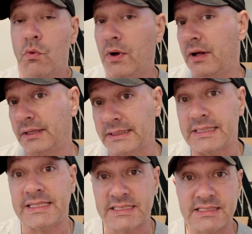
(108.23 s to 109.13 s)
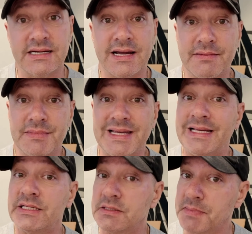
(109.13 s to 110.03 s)
Well, this time
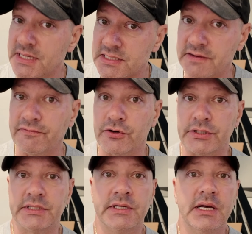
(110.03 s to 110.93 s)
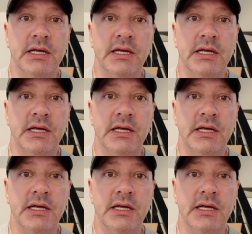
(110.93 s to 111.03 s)
is a bit different.